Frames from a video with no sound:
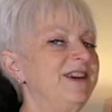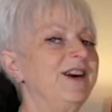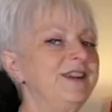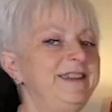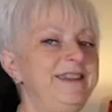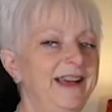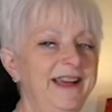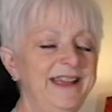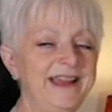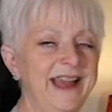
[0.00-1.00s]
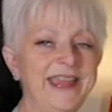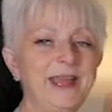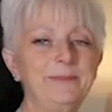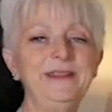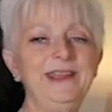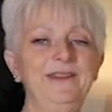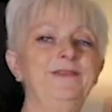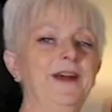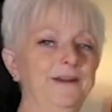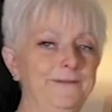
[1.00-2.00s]
are done. I can't
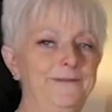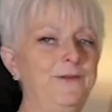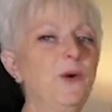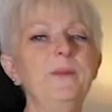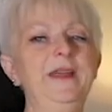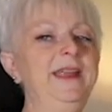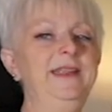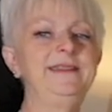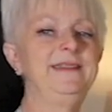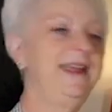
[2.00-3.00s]
believe 4 minutes